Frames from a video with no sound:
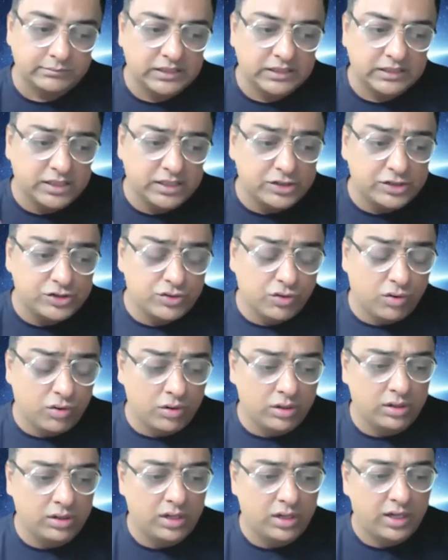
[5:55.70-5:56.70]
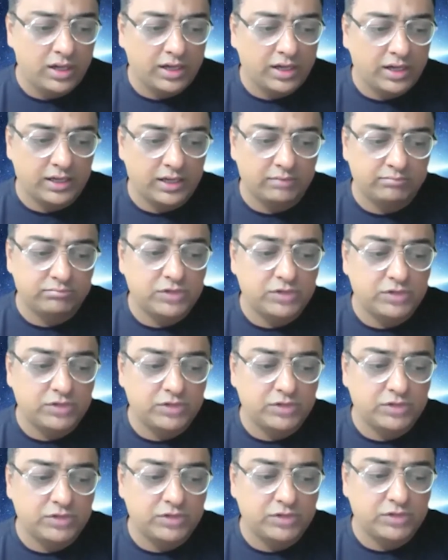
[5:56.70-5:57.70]
control um,
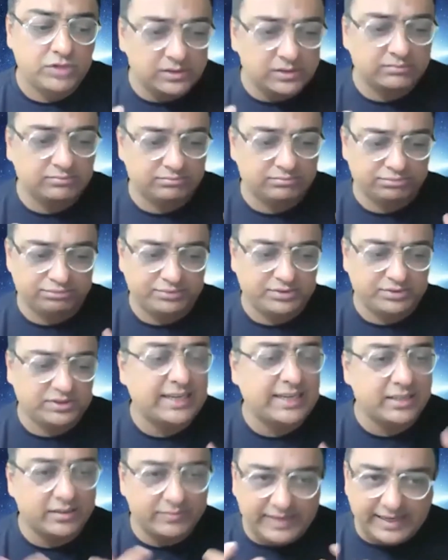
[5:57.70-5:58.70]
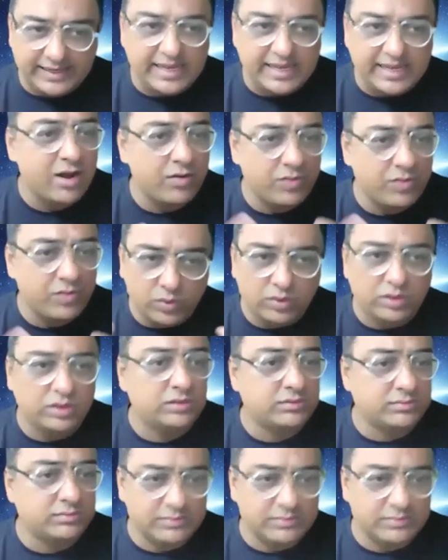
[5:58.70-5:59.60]
larger set of data around the world